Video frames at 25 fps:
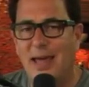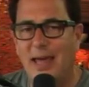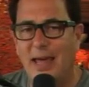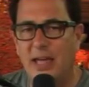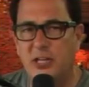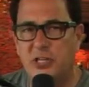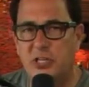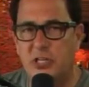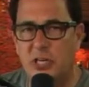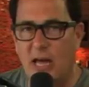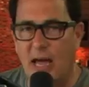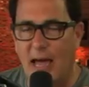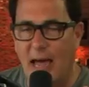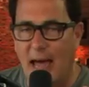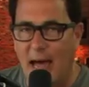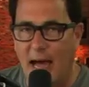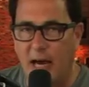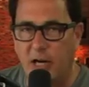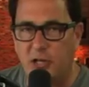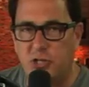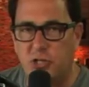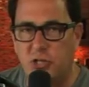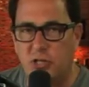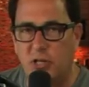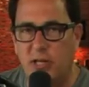it's
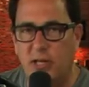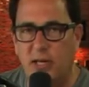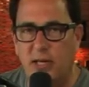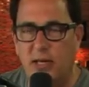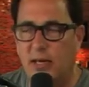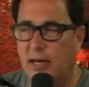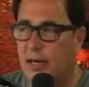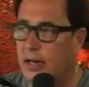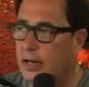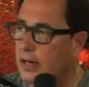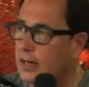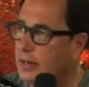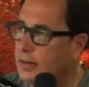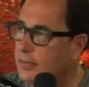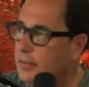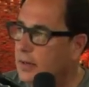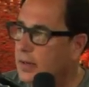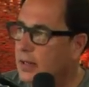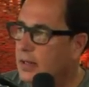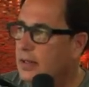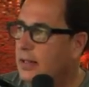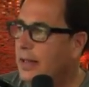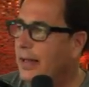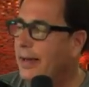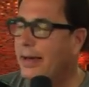actually uh,
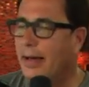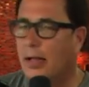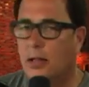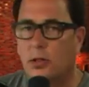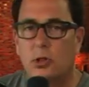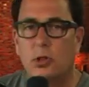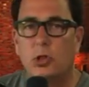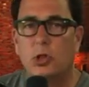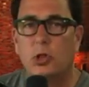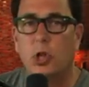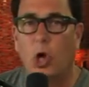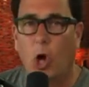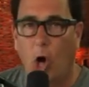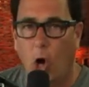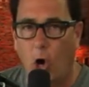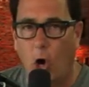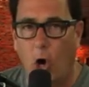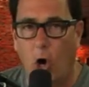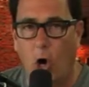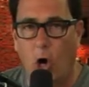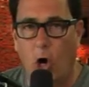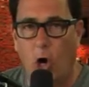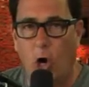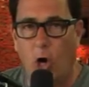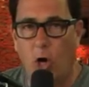like a
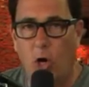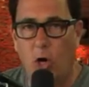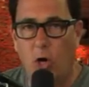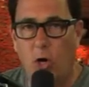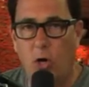law